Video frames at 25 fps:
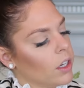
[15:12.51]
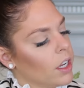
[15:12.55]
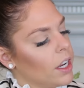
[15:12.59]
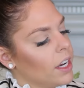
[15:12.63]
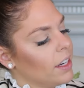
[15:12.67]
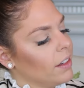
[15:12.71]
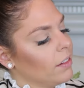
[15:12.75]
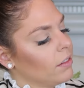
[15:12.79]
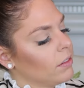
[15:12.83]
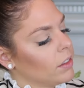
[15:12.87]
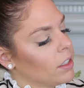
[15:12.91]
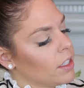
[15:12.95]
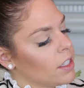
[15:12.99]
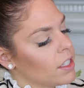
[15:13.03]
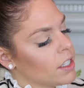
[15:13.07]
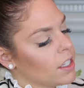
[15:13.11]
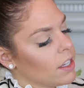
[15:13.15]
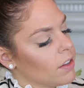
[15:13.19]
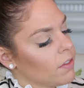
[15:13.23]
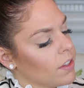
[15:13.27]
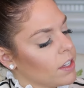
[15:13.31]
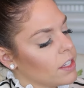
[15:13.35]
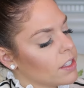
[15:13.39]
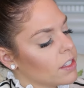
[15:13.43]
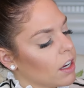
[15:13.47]
Hold on, let's see
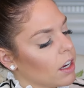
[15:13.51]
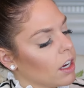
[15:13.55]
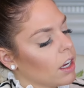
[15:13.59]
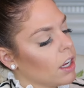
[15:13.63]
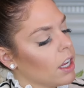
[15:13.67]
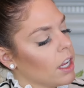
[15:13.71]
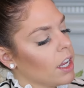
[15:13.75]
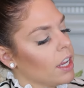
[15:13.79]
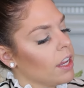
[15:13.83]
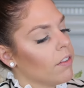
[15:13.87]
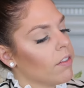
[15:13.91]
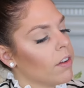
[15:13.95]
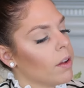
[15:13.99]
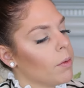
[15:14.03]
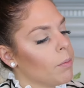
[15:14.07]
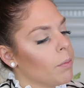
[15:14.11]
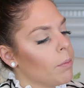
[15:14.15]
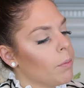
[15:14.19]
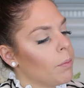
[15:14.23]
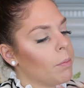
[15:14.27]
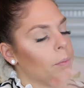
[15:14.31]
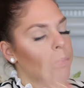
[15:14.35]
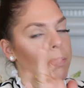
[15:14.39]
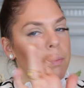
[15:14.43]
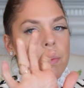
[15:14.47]
if these are even
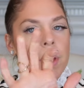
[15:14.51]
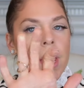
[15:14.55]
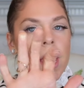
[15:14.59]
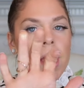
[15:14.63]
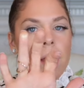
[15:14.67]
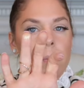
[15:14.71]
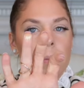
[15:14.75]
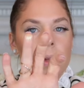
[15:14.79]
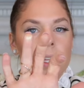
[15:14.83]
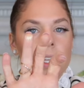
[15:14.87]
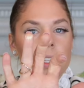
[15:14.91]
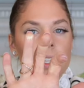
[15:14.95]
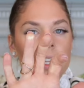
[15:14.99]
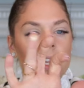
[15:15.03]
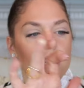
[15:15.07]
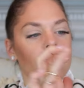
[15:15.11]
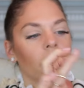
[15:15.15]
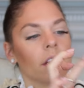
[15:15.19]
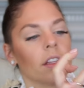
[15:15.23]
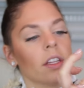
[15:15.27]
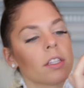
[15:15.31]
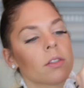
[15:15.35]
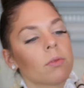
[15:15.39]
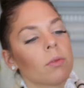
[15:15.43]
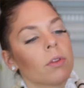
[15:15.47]

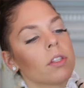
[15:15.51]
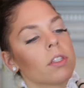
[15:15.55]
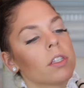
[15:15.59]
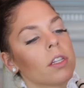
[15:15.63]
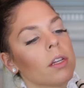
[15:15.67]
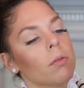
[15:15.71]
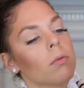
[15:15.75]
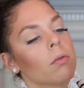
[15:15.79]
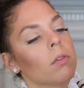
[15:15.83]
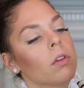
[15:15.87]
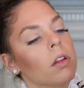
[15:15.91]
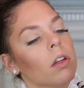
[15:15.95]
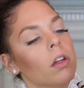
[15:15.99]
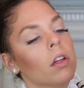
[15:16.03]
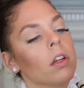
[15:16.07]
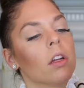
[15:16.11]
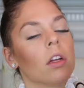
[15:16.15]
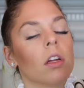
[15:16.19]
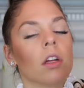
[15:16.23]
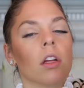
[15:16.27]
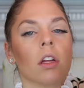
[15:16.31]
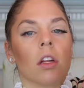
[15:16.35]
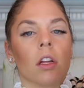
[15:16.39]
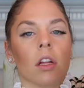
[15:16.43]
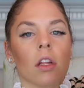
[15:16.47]
pigmented. This one seems,
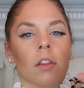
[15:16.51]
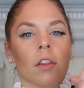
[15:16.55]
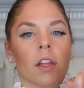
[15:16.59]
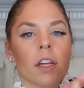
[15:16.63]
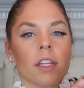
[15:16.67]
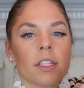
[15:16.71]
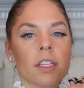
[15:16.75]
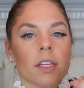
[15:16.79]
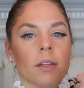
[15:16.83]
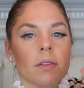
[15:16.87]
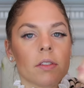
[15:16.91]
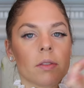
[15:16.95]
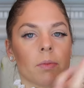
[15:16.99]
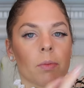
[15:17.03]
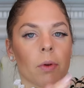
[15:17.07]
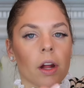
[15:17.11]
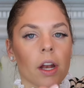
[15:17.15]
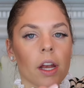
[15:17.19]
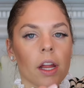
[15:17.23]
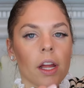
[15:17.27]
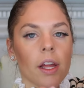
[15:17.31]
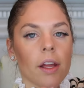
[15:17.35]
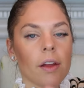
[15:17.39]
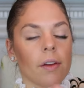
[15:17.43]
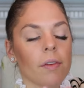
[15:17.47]
that seems
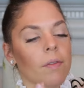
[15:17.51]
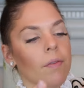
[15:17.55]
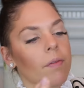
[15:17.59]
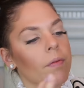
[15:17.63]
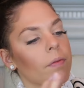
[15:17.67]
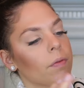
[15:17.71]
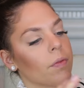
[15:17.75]
pretty.